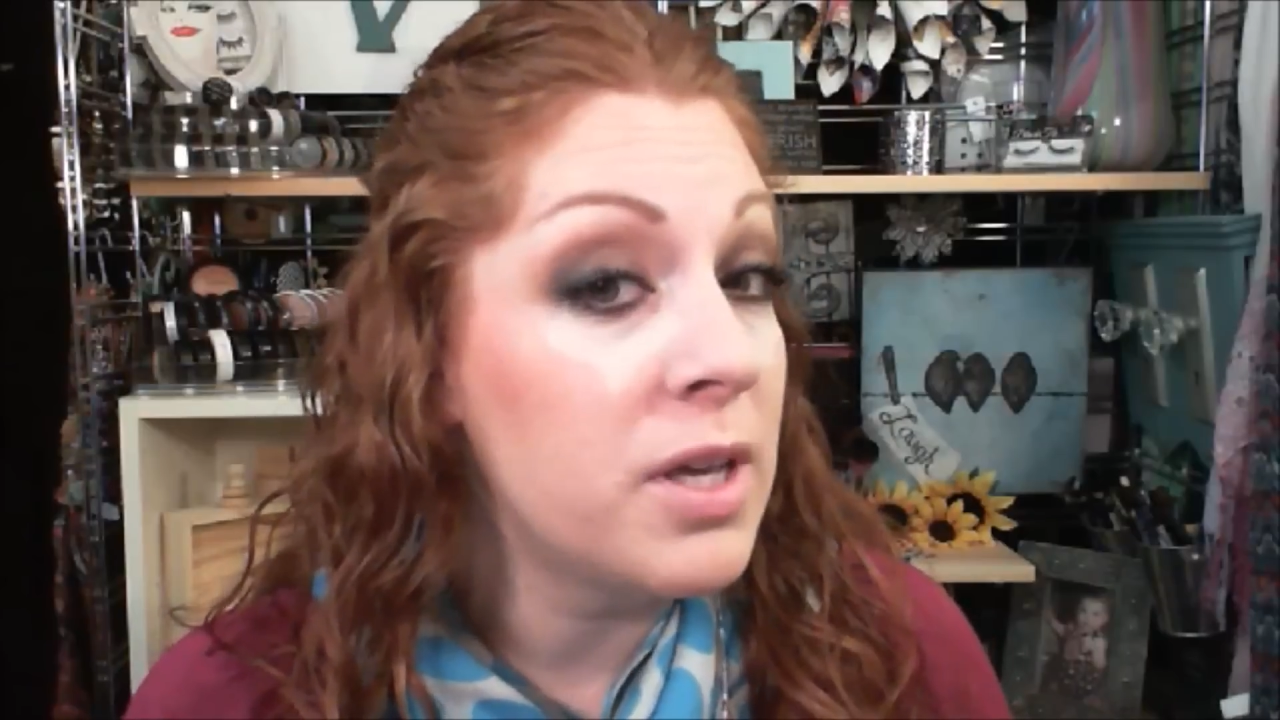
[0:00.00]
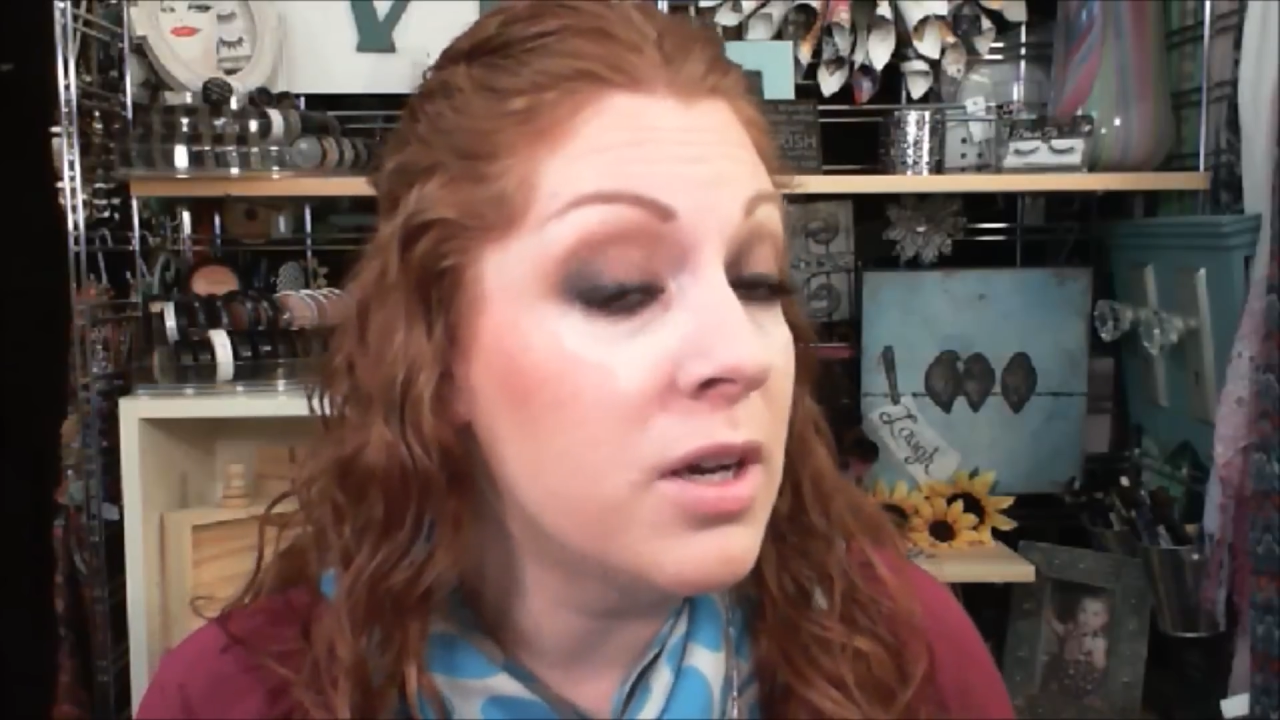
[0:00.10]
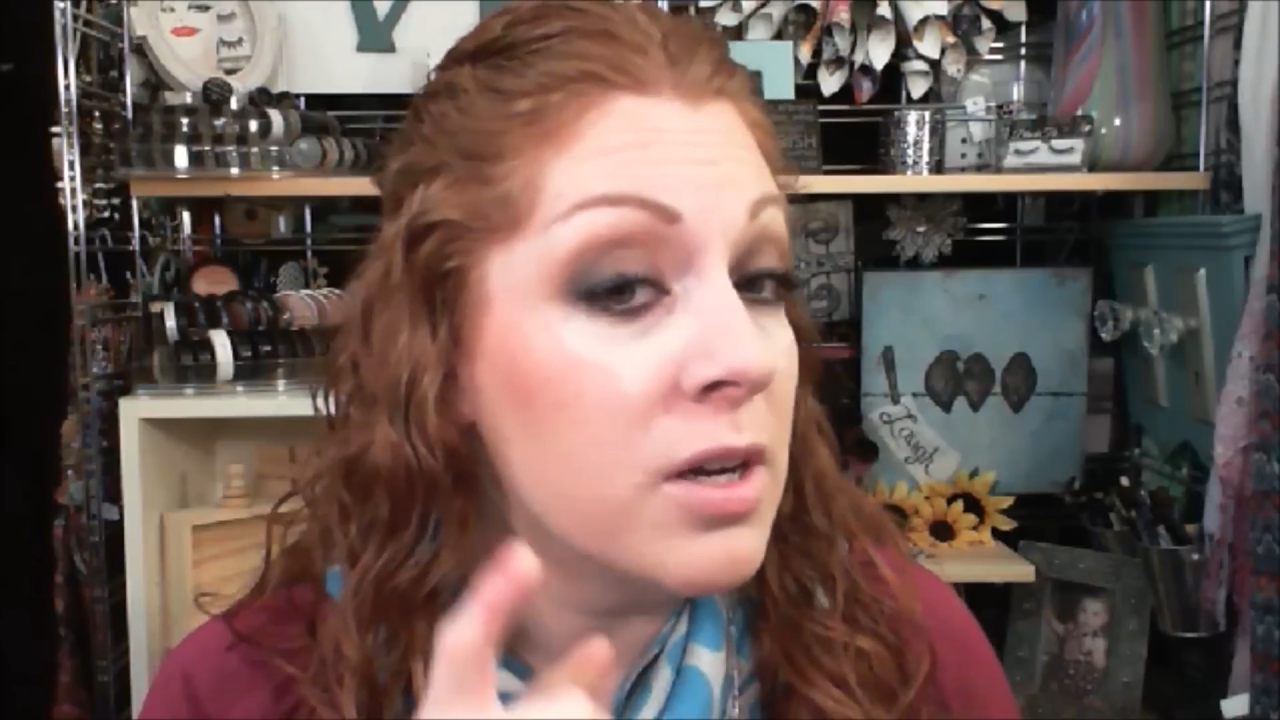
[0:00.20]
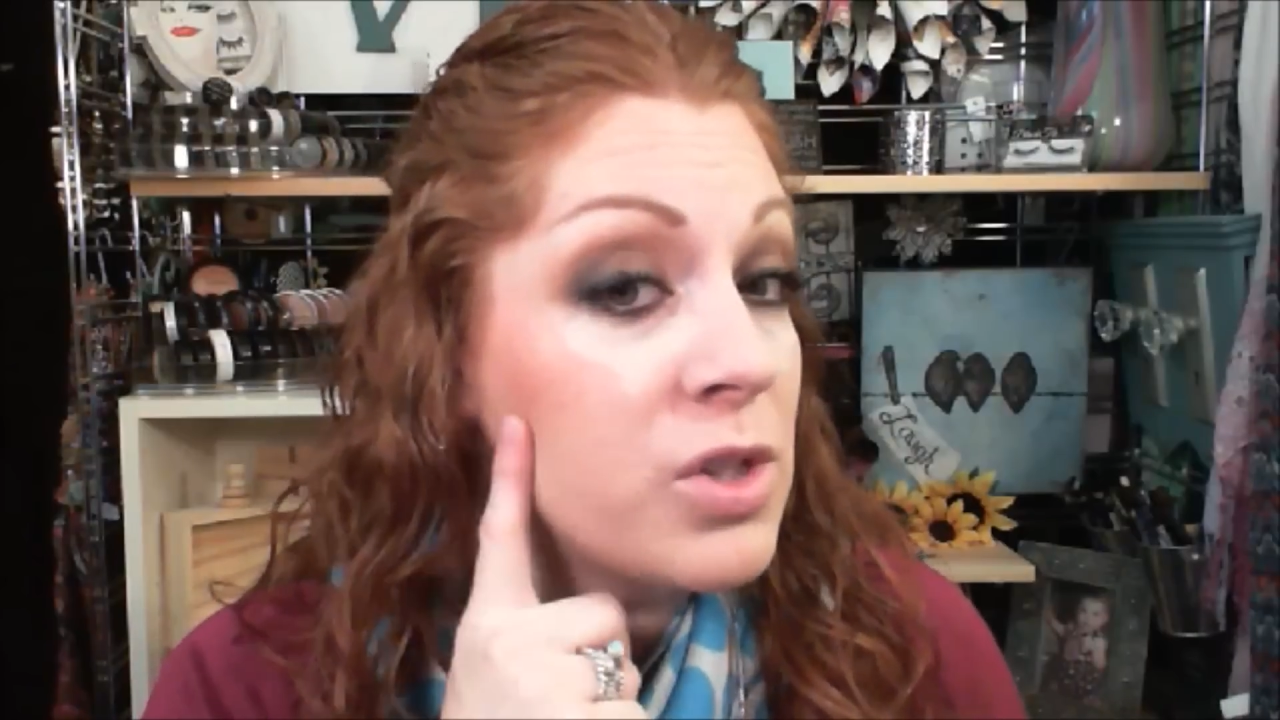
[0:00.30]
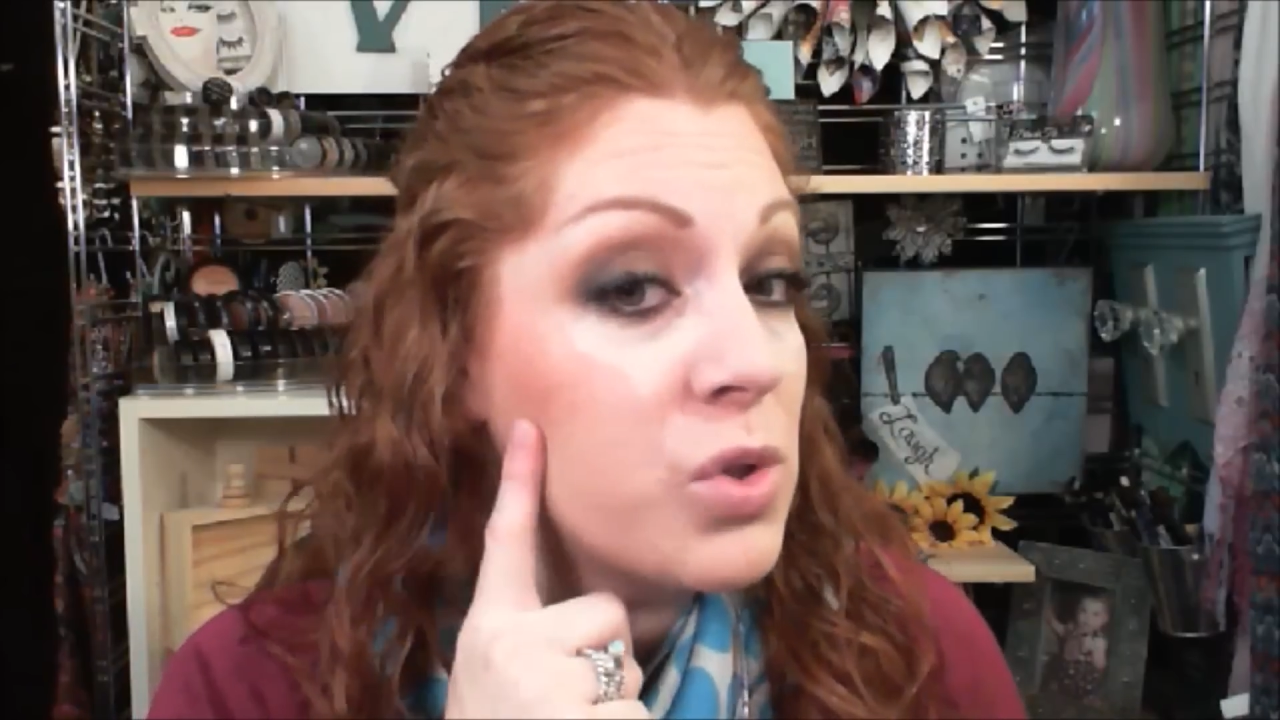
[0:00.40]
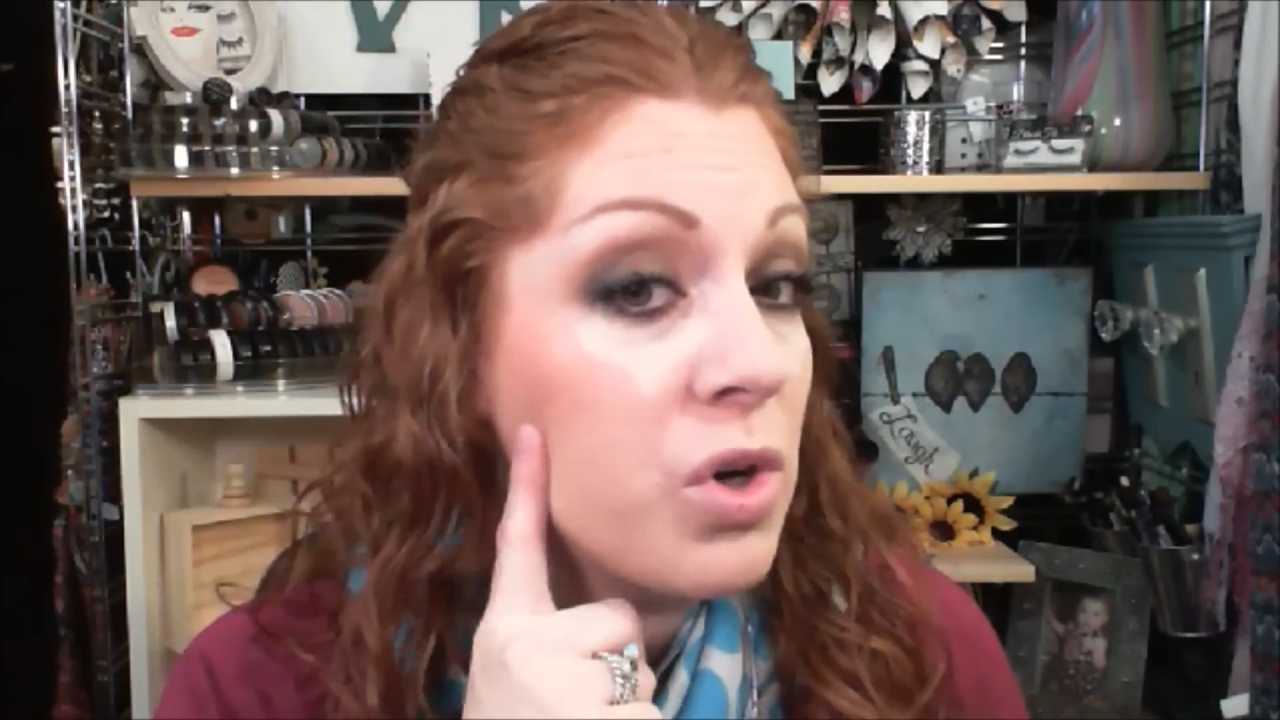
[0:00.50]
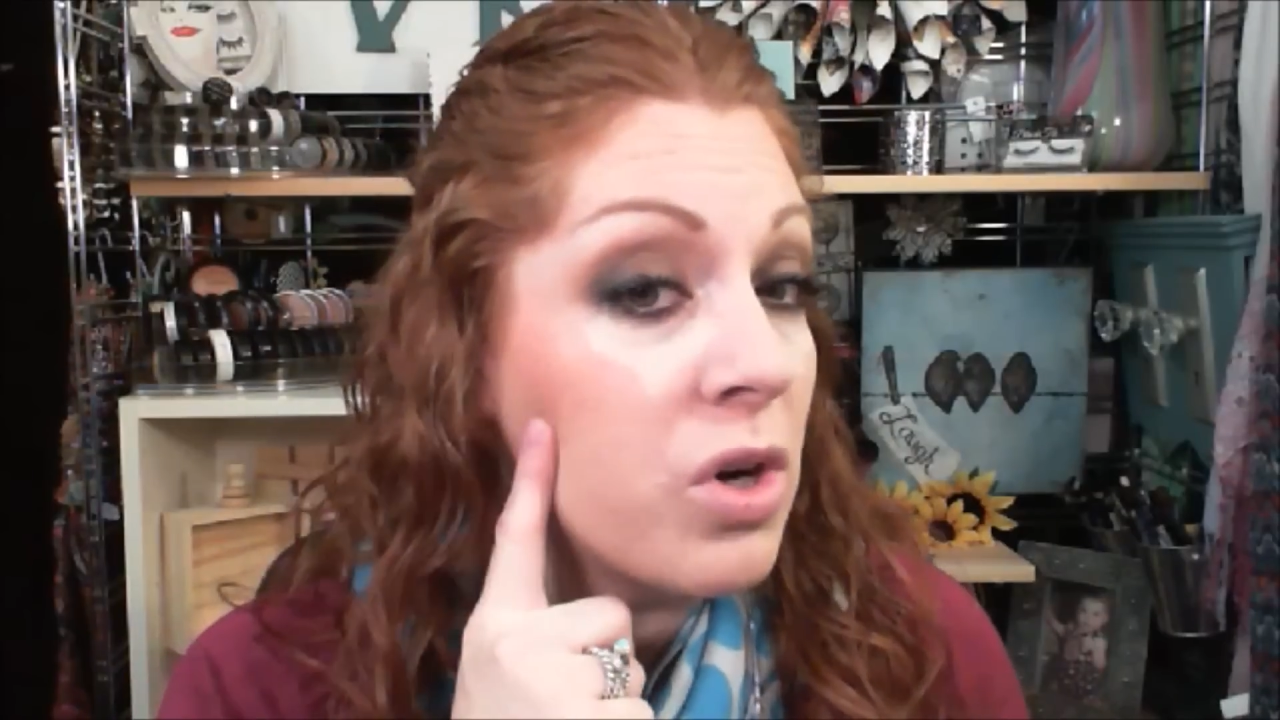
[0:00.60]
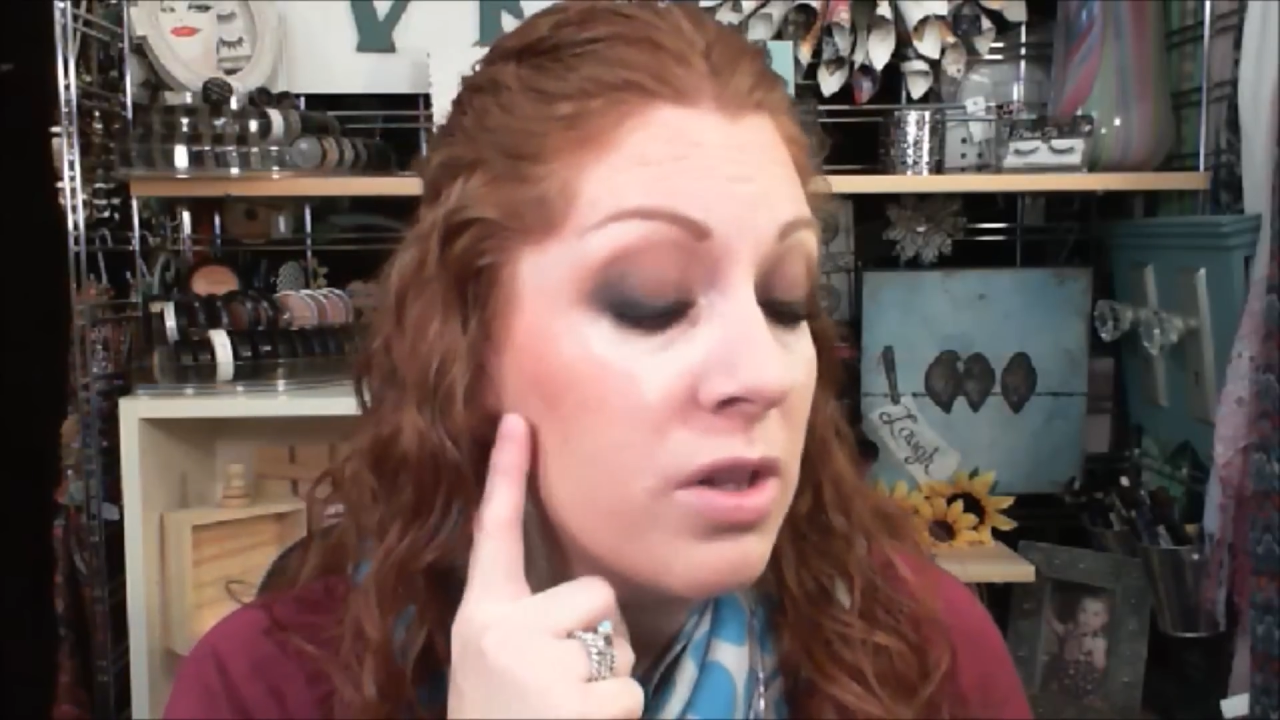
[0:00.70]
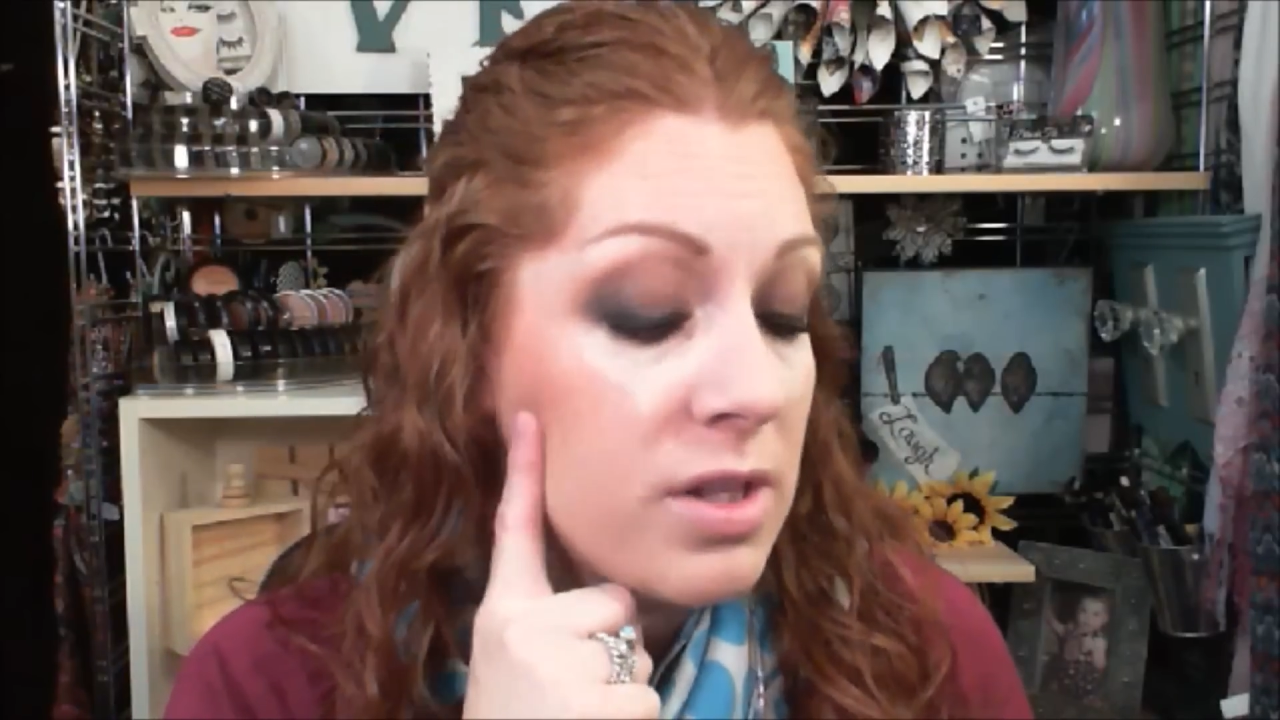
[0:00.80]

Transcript: contour on